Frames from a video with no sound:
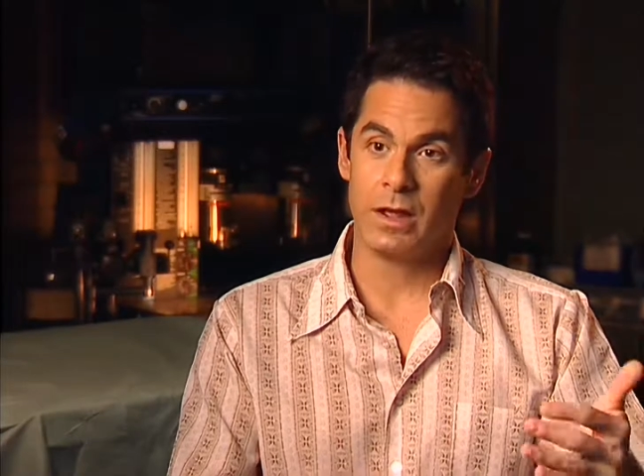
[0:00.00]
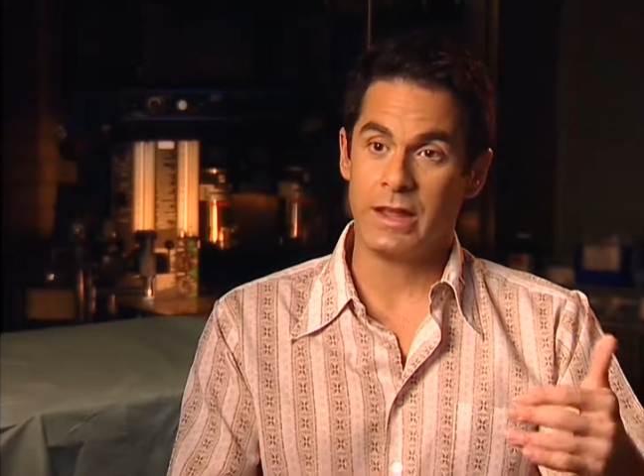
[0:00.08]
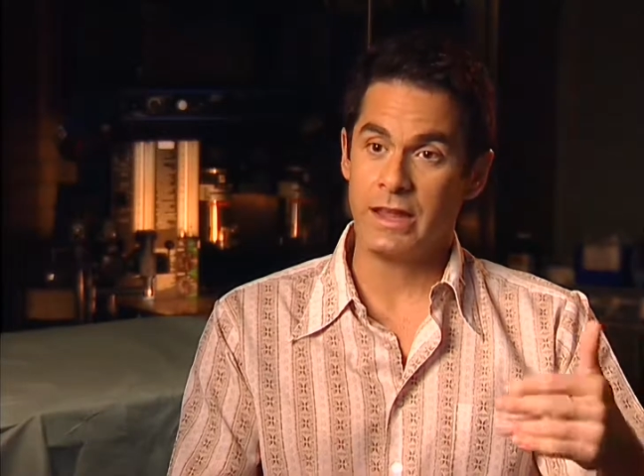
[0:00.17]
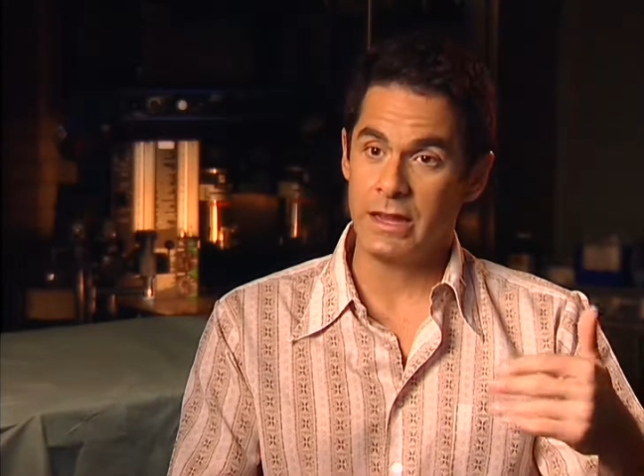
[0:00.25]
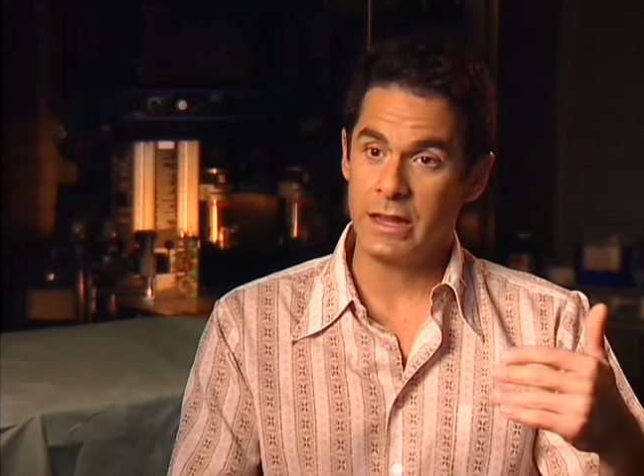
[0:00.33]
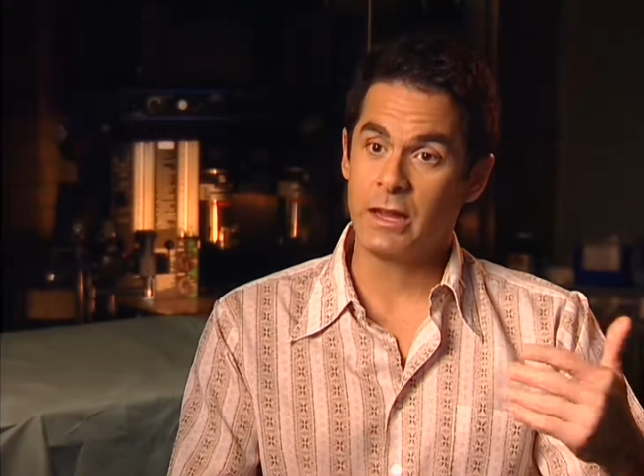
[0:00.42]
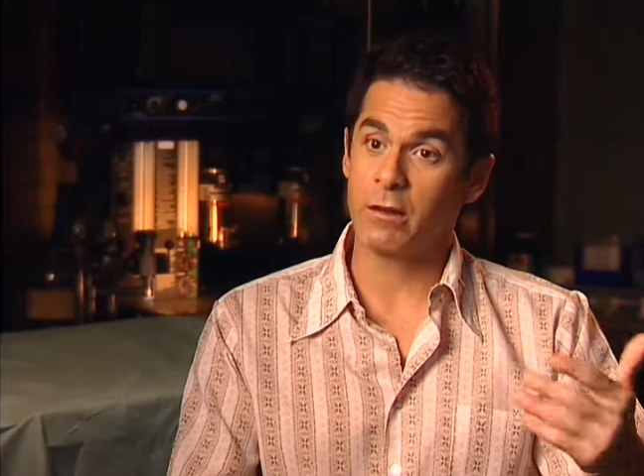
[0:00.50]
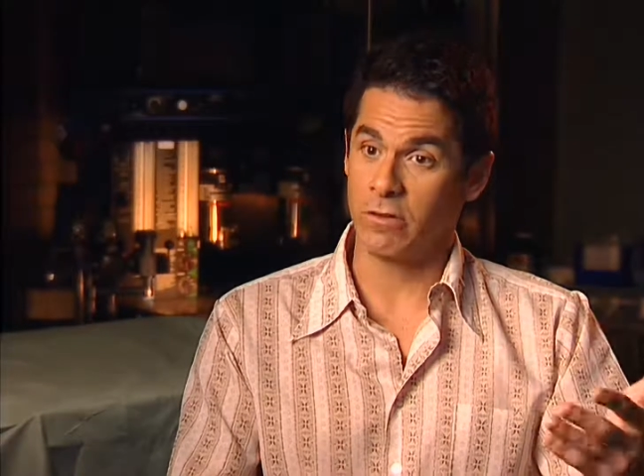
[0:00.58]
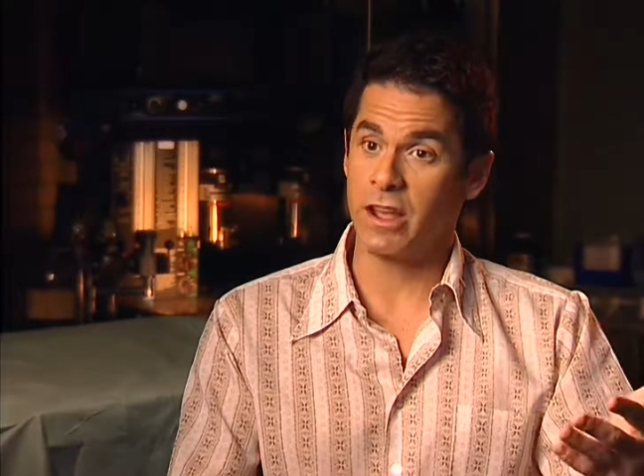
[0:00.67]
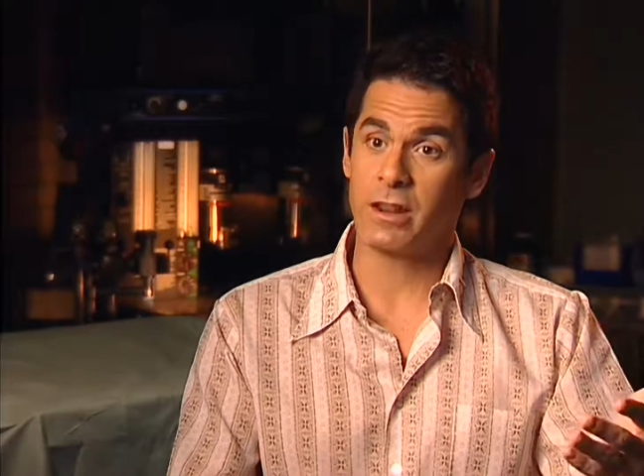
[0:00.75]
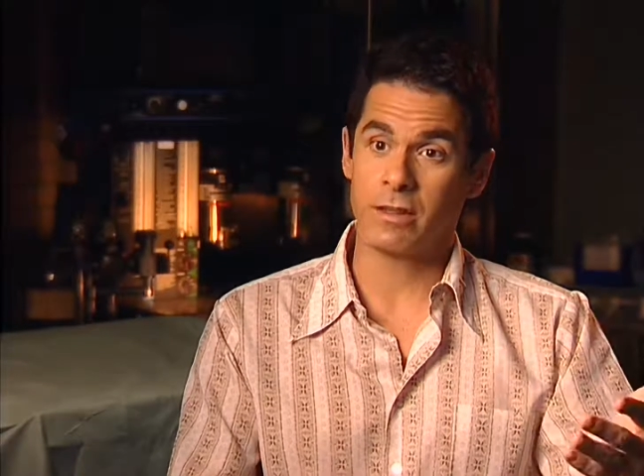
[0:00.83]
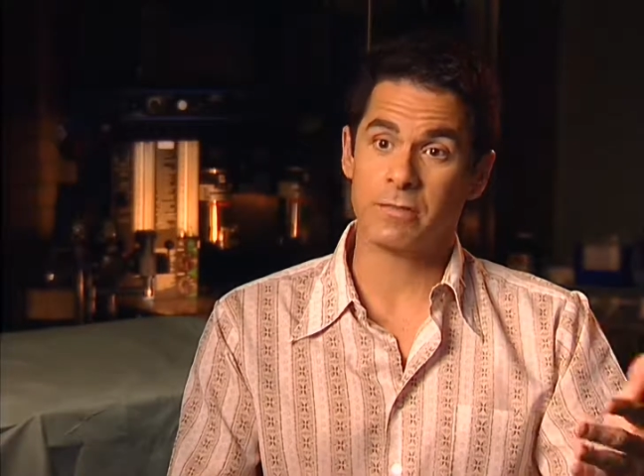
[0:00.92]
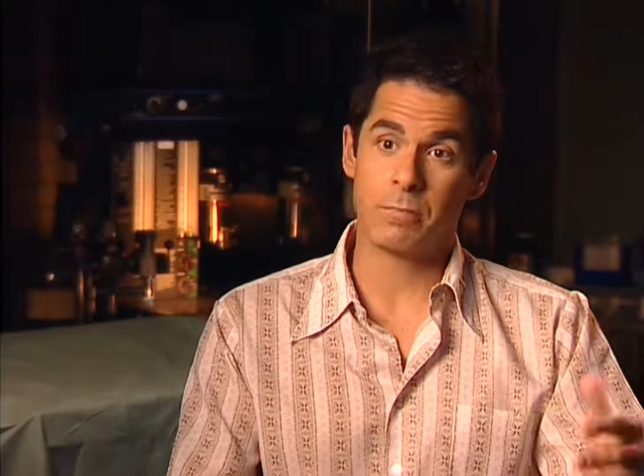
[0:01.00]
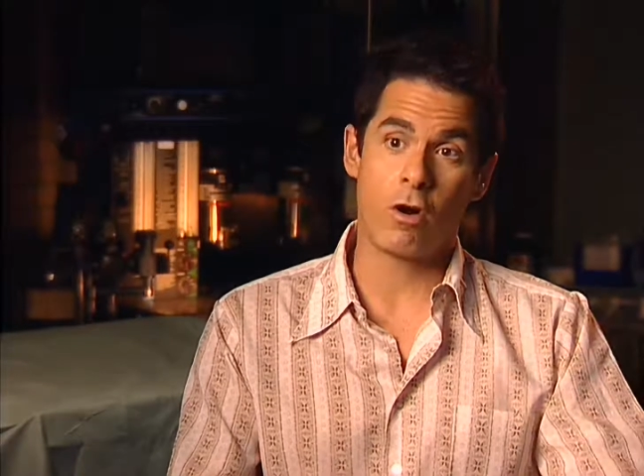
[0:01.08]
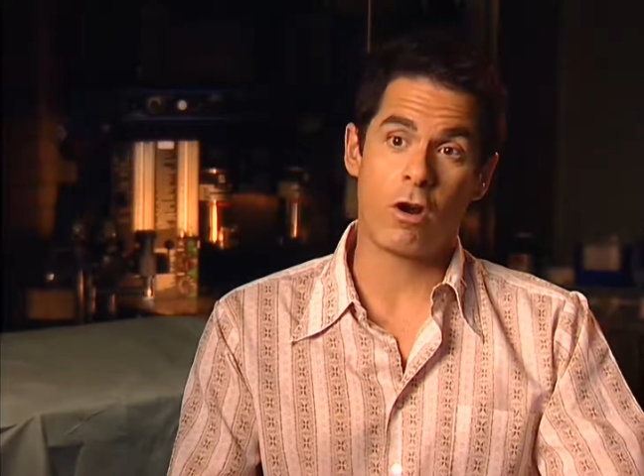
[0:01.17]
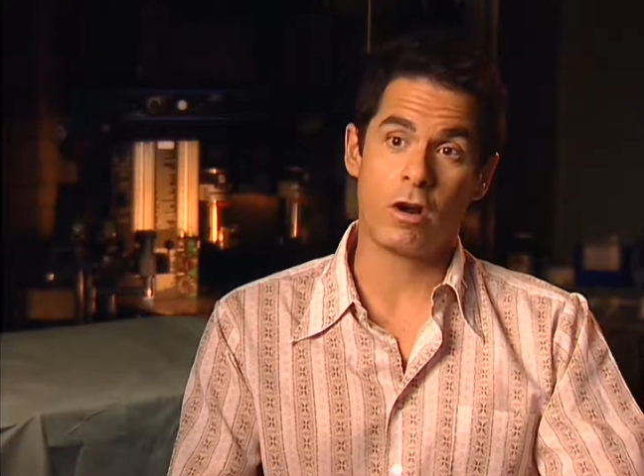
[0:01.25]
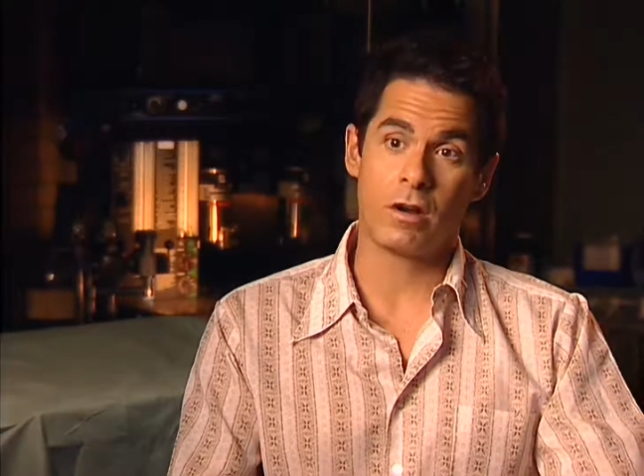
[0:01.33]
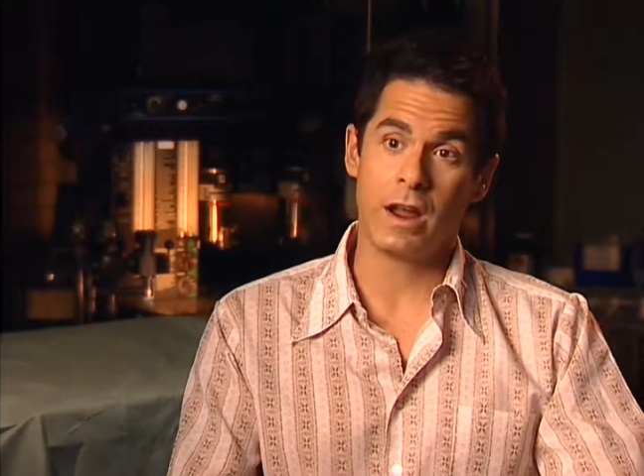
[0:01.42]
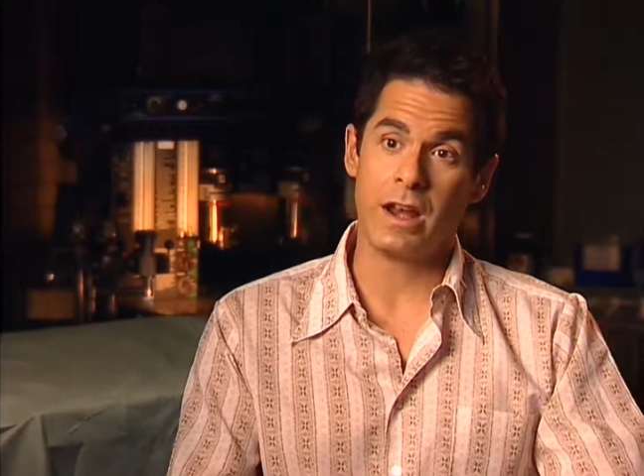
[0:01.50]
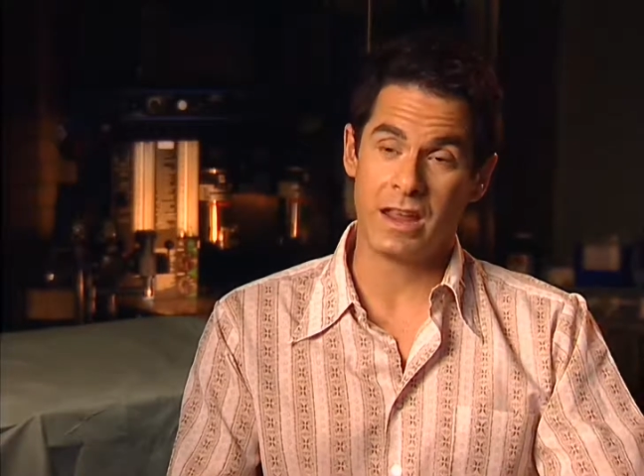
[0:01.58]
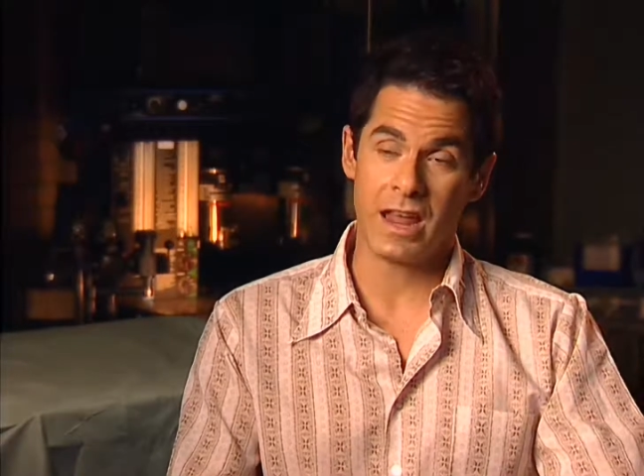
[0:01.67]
he created this part and he